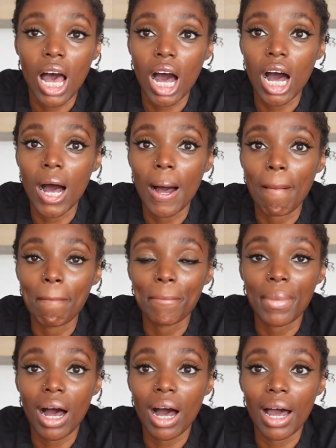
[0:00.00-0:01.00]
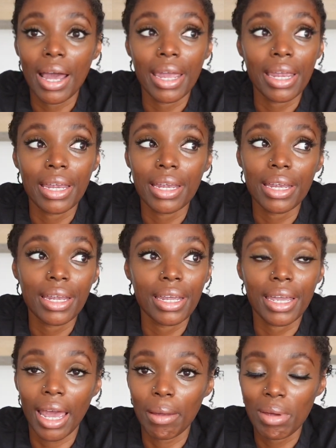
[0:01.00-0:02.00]
I
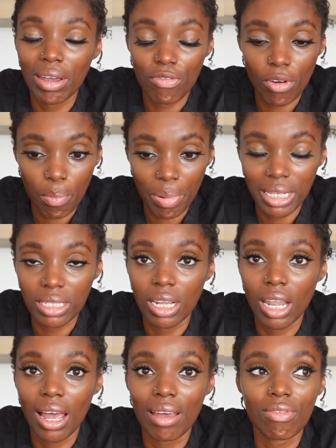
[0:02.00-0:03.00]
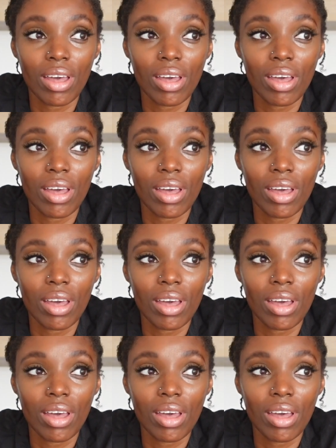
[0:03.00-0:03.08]
came here for a better life,